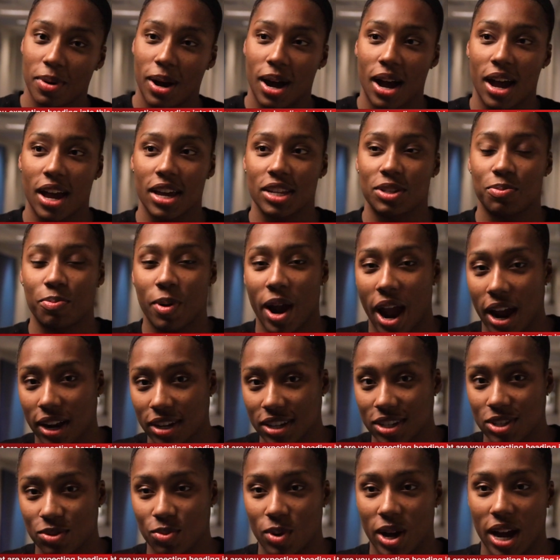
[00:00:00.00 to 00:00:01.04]
wise
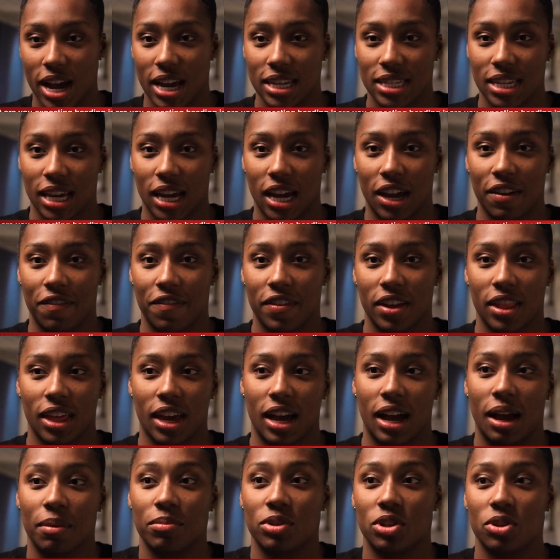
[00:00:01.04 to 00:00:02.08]
practice wise like I feel
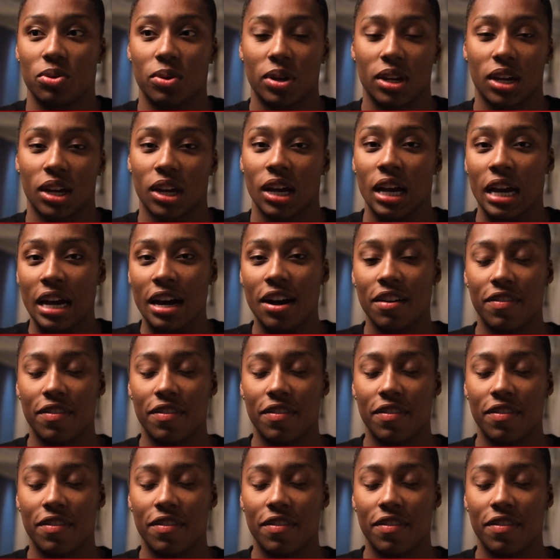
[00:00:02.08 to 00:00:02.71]
like I'm doing